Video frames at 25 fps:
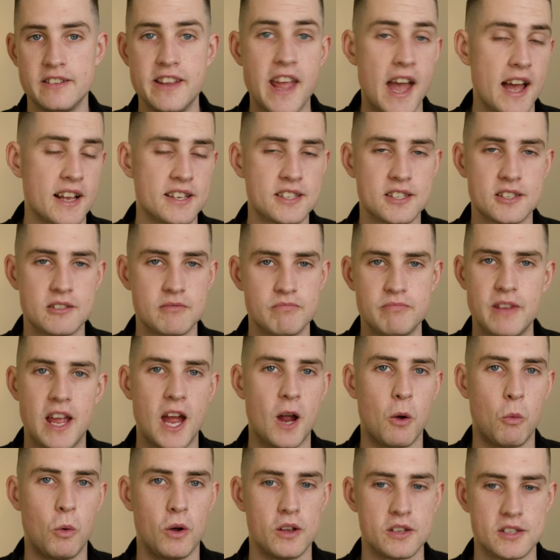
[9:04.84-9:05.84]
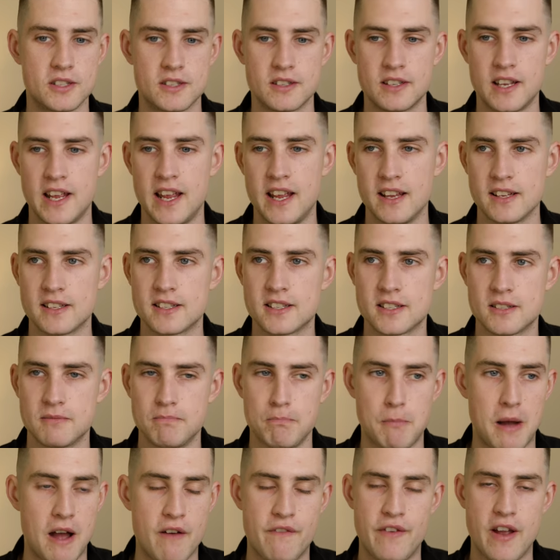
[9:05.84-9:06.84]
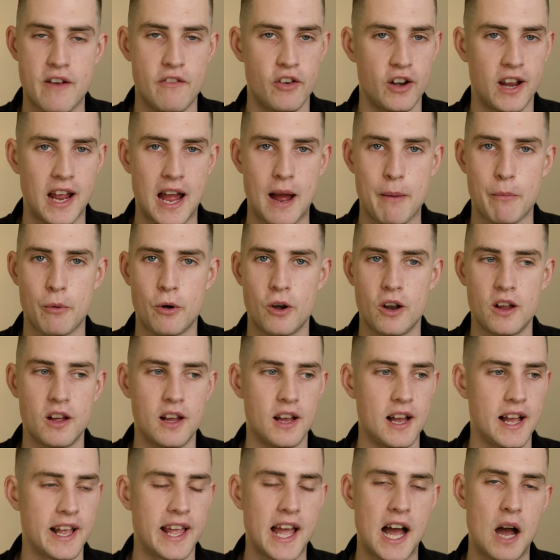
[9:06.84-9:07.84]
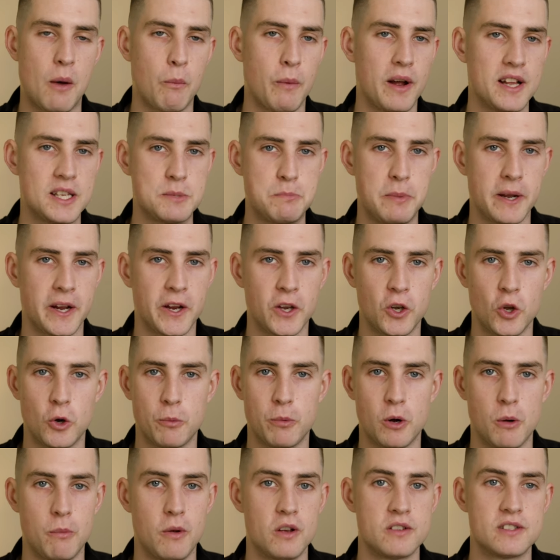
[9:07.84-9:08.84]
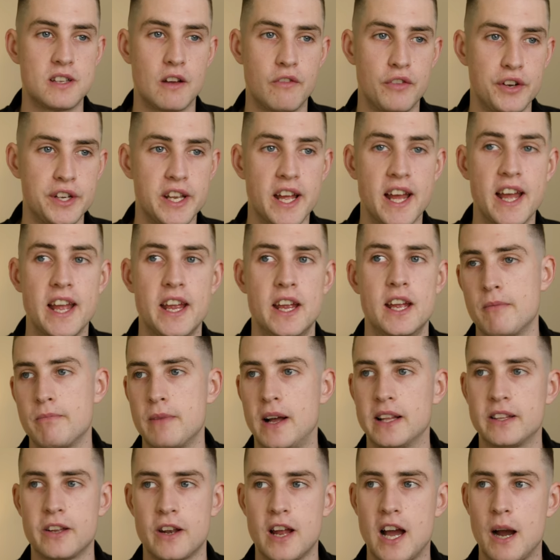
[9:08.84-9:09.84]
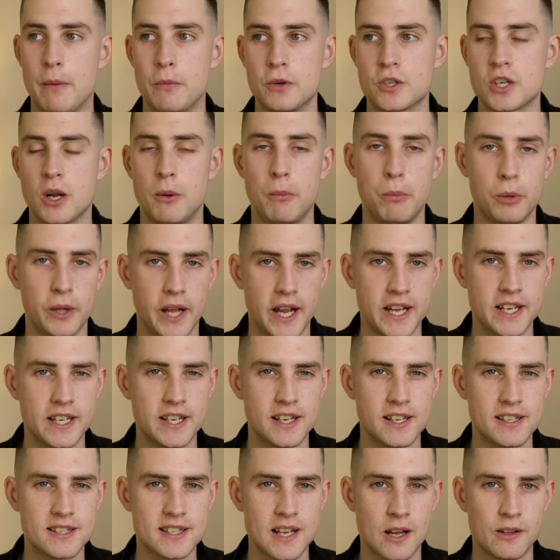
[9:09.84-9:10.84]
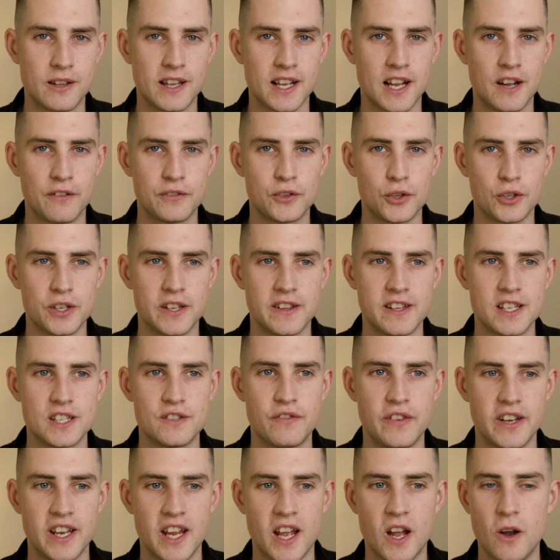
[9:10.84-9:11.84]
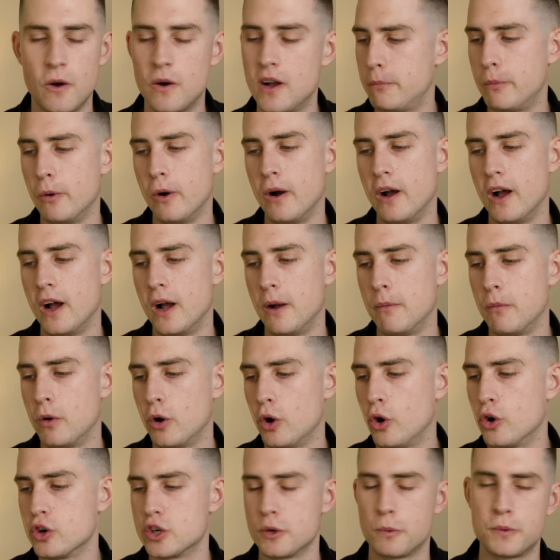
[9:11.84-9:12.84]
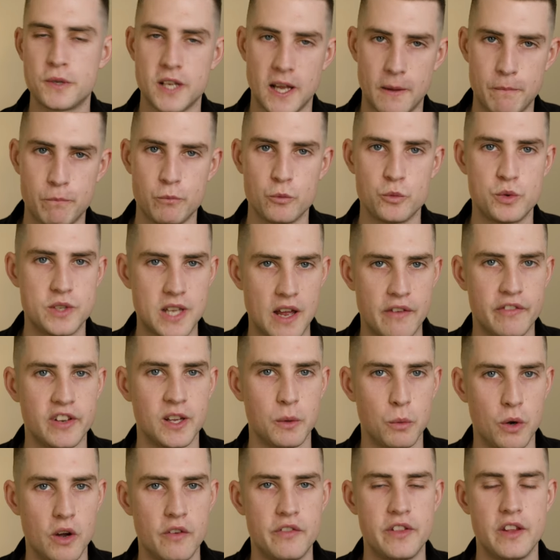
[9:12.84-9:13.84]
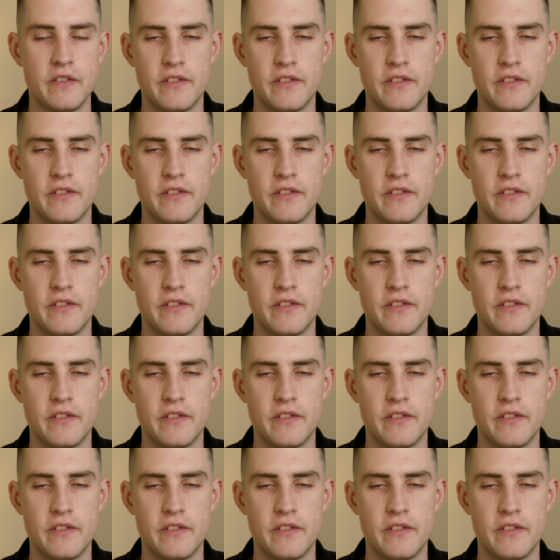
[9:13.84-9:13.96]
Yes, yeah, it was. It's my favorite camera. I can't wait to pick it up almost every day. I don't know how much complaining it sounds like I've done in this video, but 100% it's definitely worth the